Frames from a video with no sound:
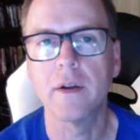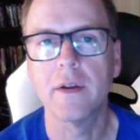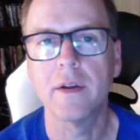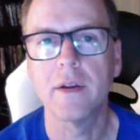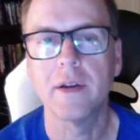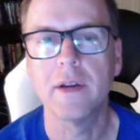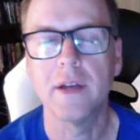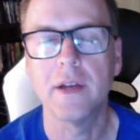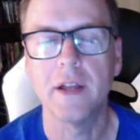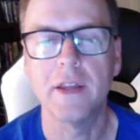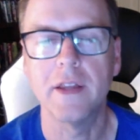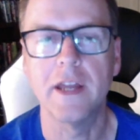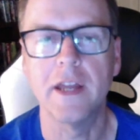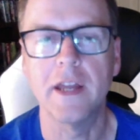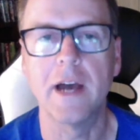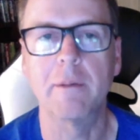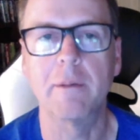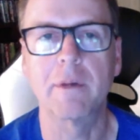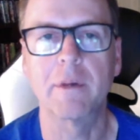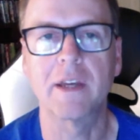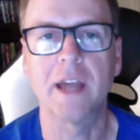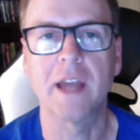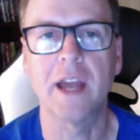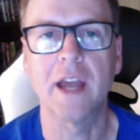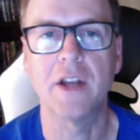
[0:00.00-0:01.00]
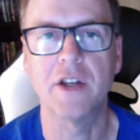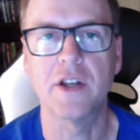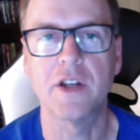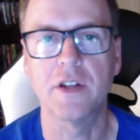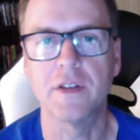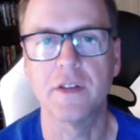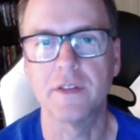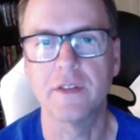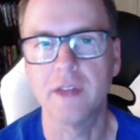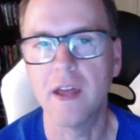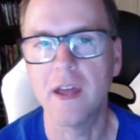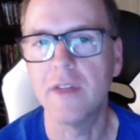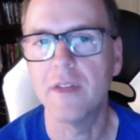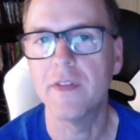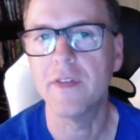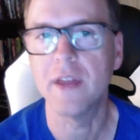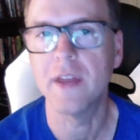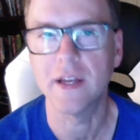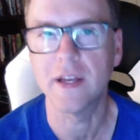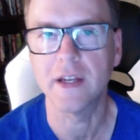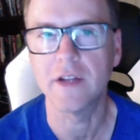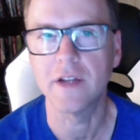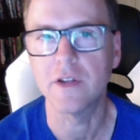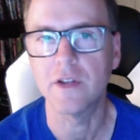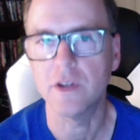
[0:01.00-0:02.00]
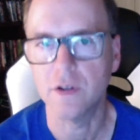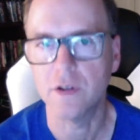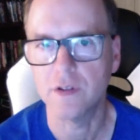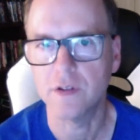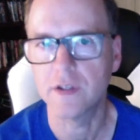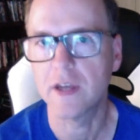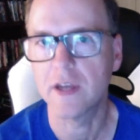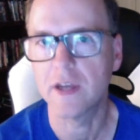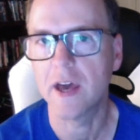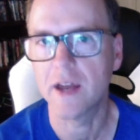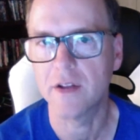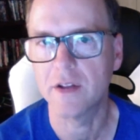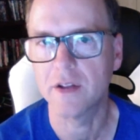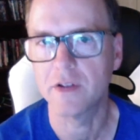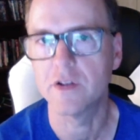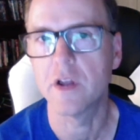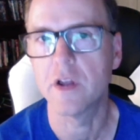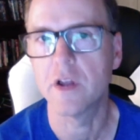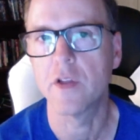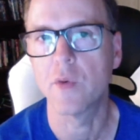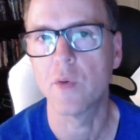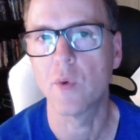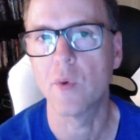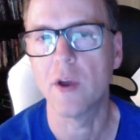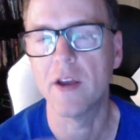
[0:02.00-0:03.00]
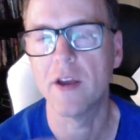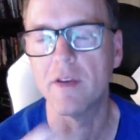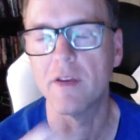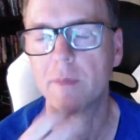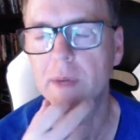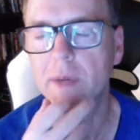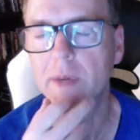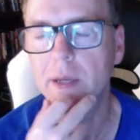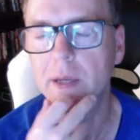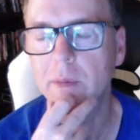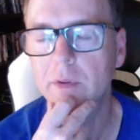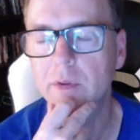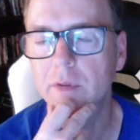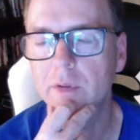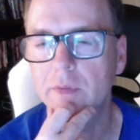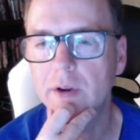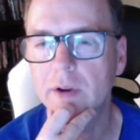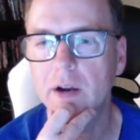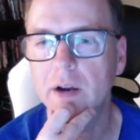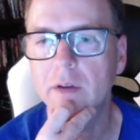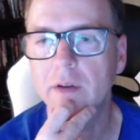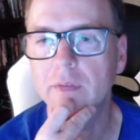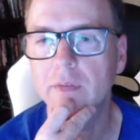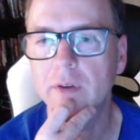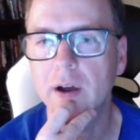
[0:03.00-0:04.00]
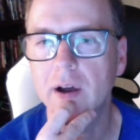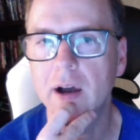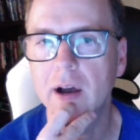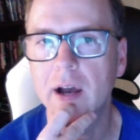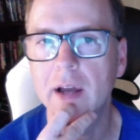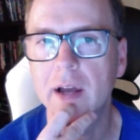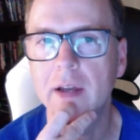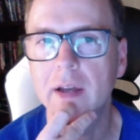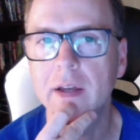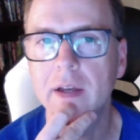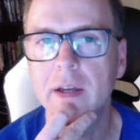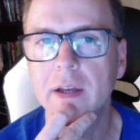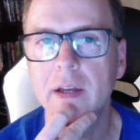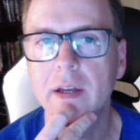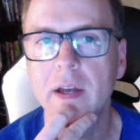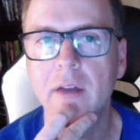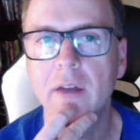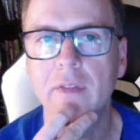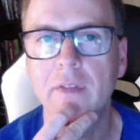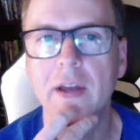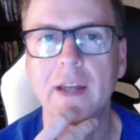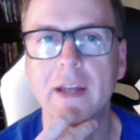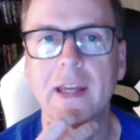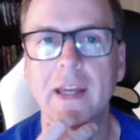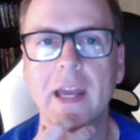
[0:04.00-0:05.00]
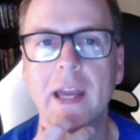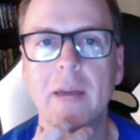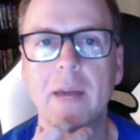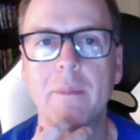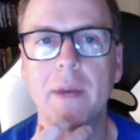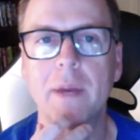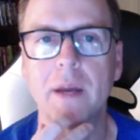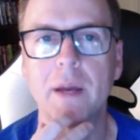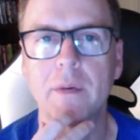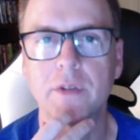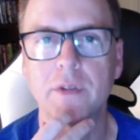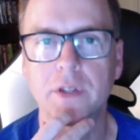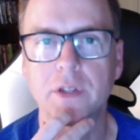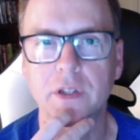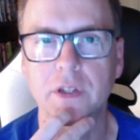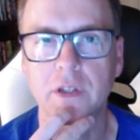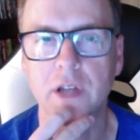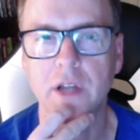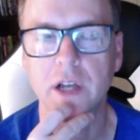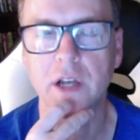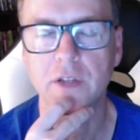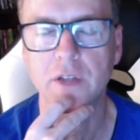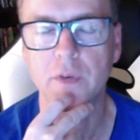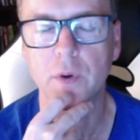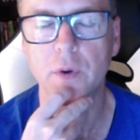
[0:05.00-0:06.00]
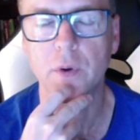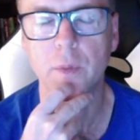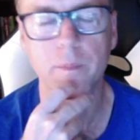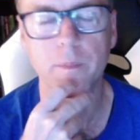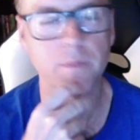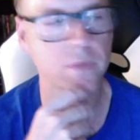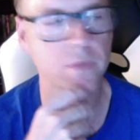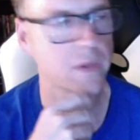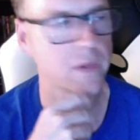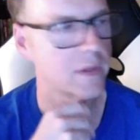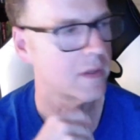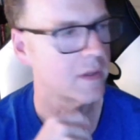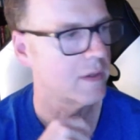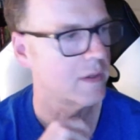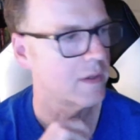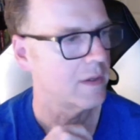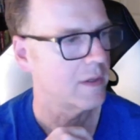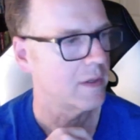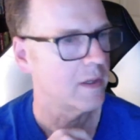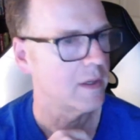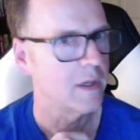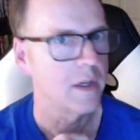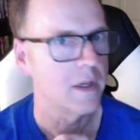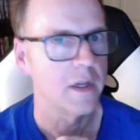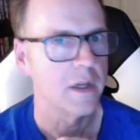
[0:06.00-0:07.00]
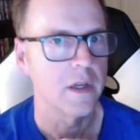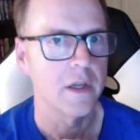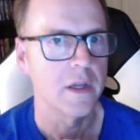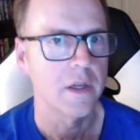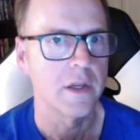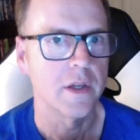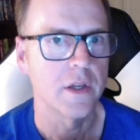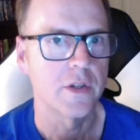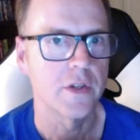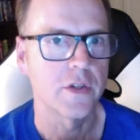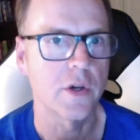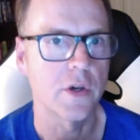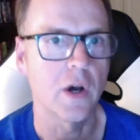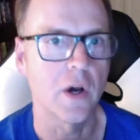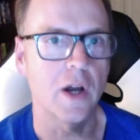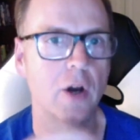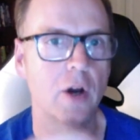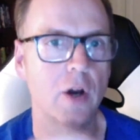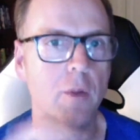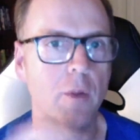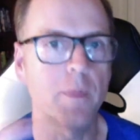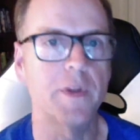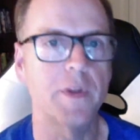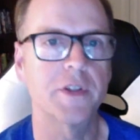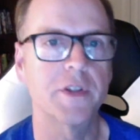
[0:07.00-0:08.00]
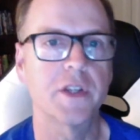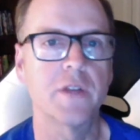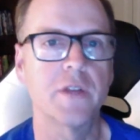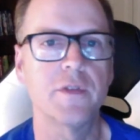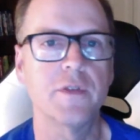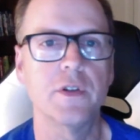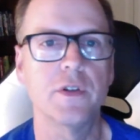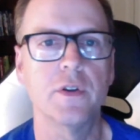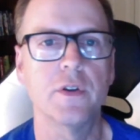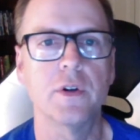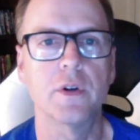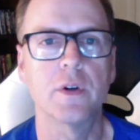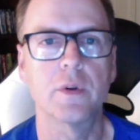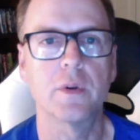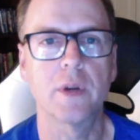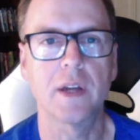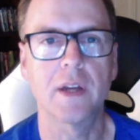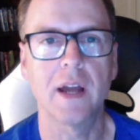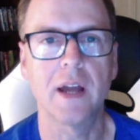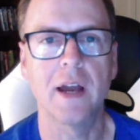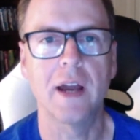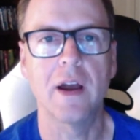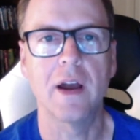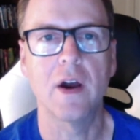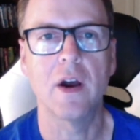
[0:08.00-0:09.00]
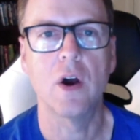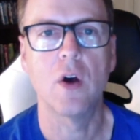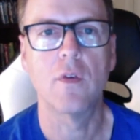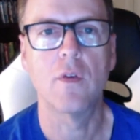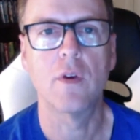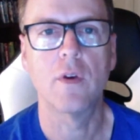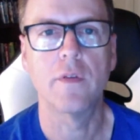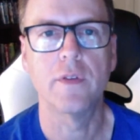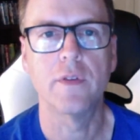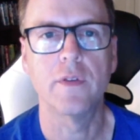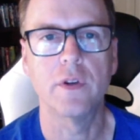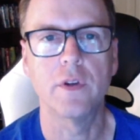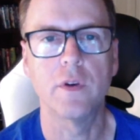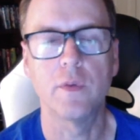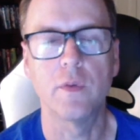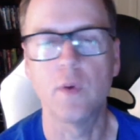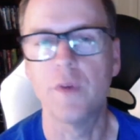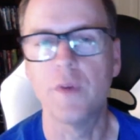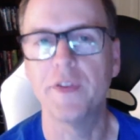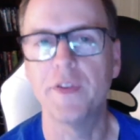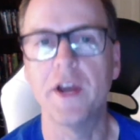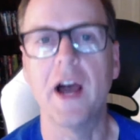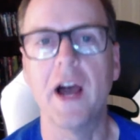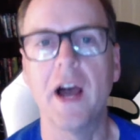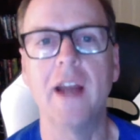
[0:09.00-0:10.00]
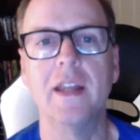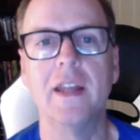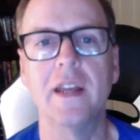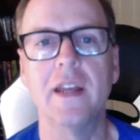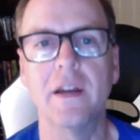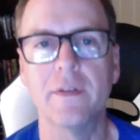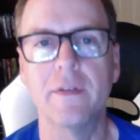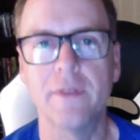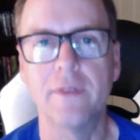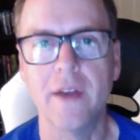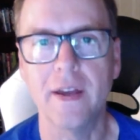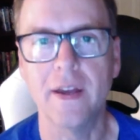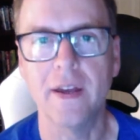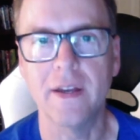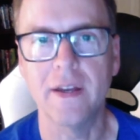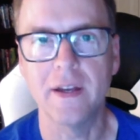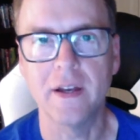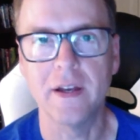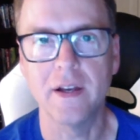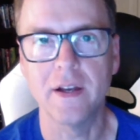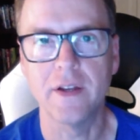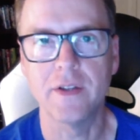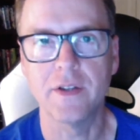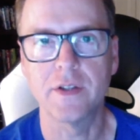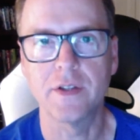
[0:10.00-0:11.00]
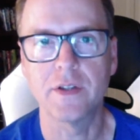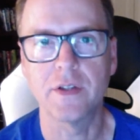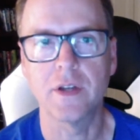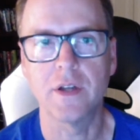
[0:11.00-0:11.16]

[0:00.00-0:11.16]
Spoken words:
in the application, then they could use that as another way of being able to verify if that campaign was successful. So I hope this gives you a quick overview of what the IDFA is,